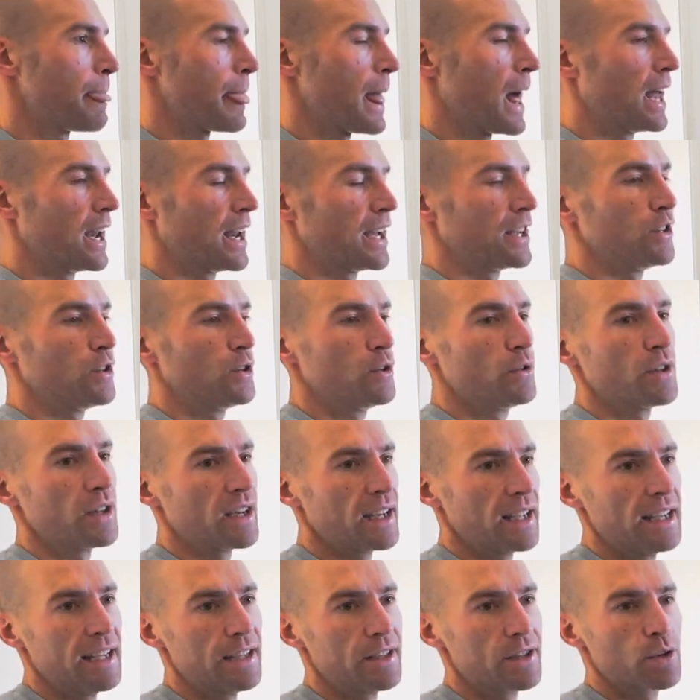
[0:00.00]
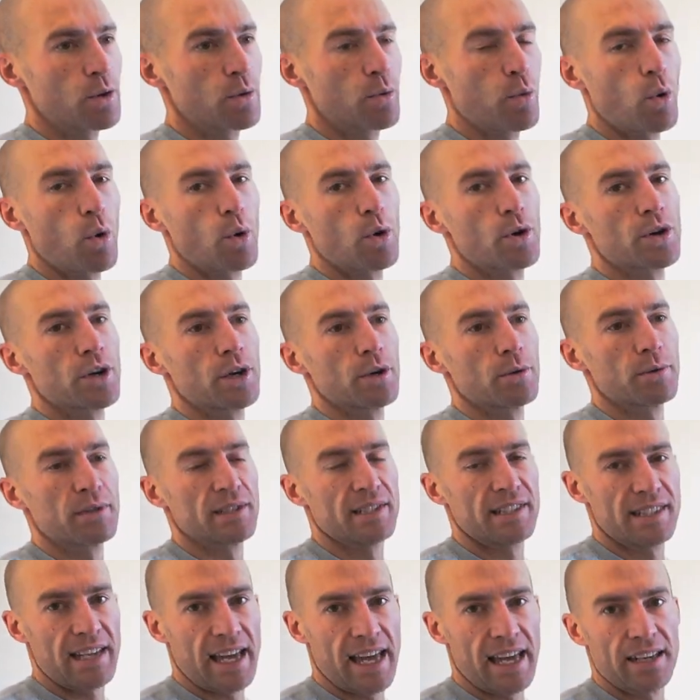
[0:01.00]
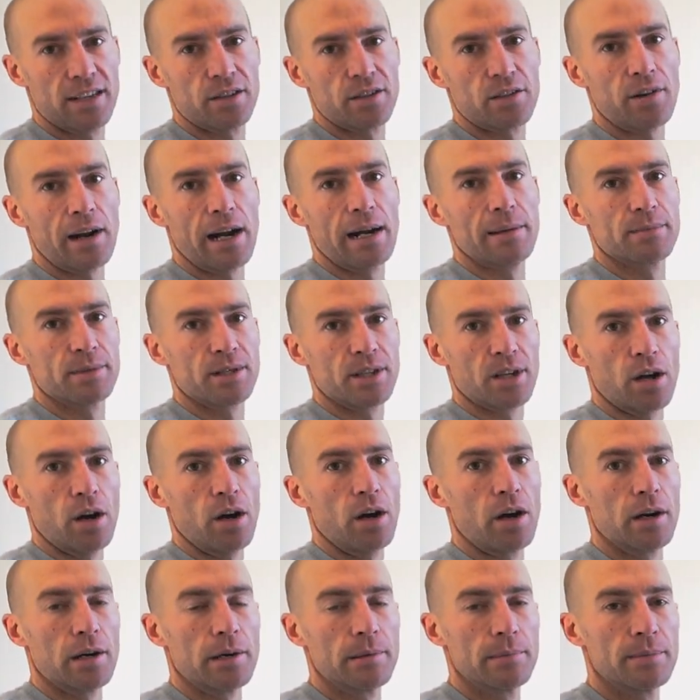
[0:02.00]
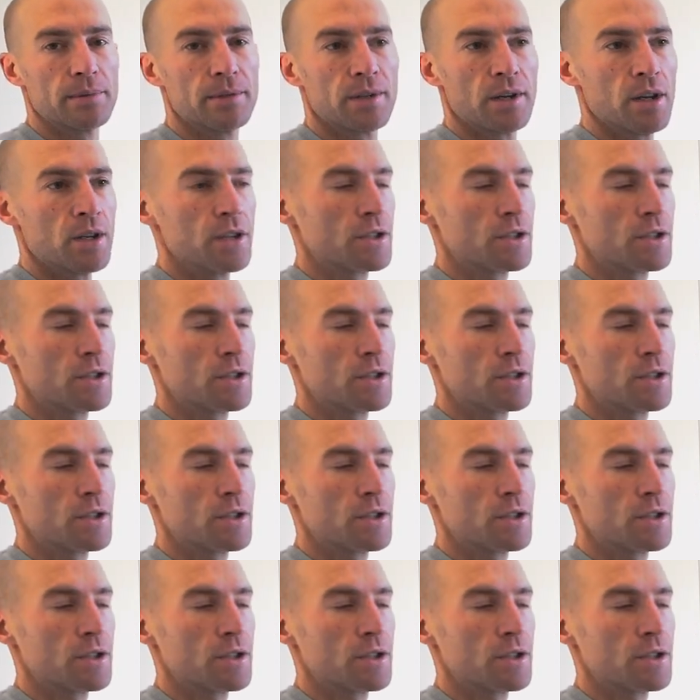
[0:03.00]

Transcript: and I knew that each quarter was 10 grams of carbs.